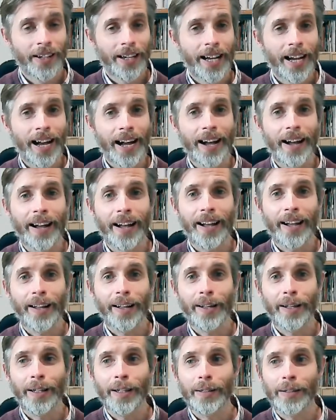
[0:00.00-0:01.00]

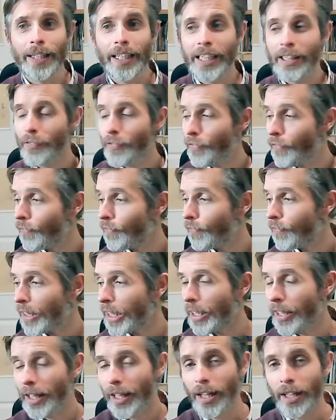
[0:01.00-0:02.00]
If
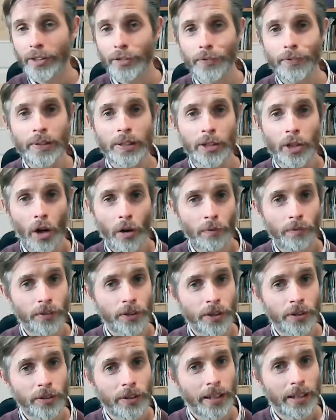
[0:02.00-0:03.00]
you're feeling
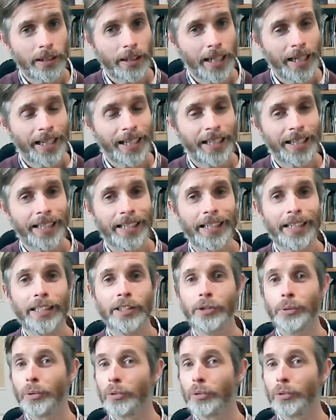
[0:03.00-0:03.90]
confident and you want to